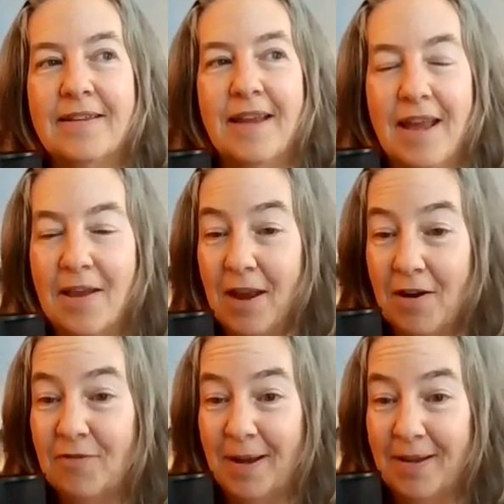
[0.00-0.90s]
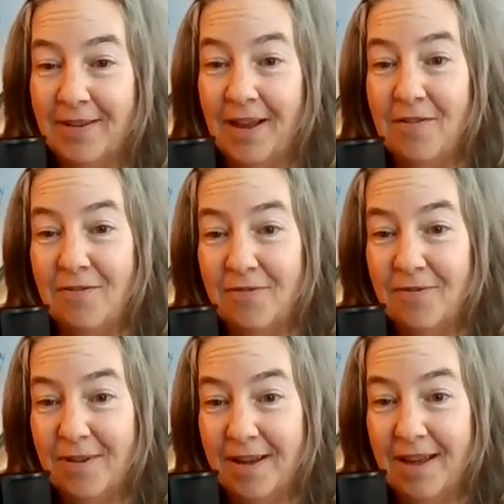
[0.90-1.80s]
take care of myself
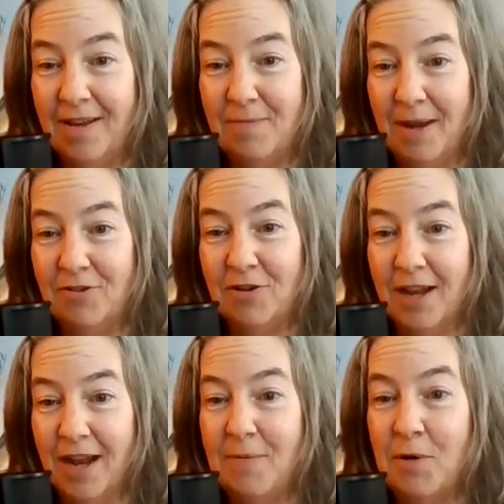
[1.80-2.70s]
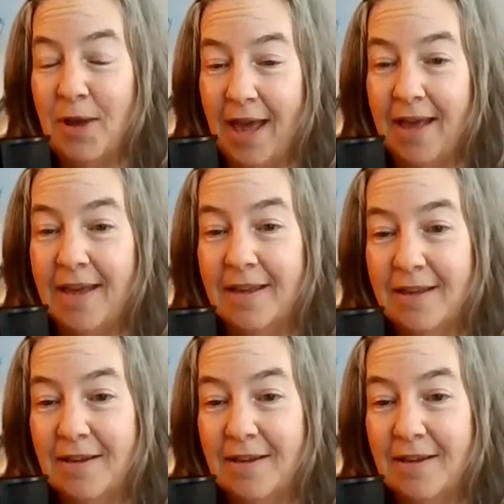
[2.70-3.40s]
and make sure that I'm okay?